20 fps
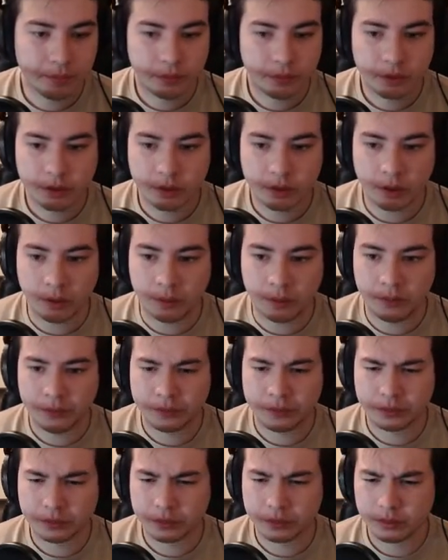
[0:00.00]
So
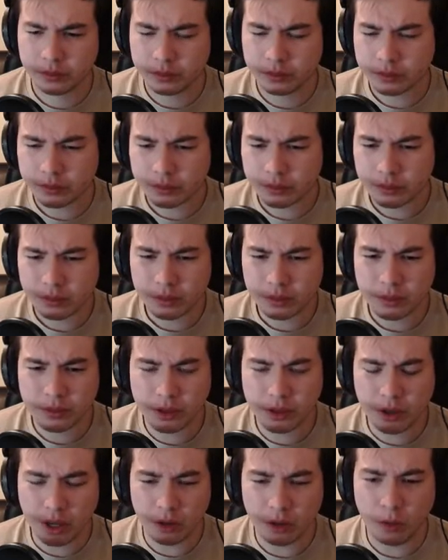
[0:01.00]

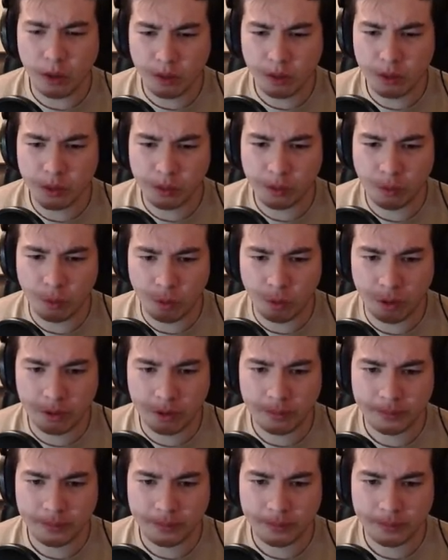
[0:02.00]
you get a 1/1 with a ward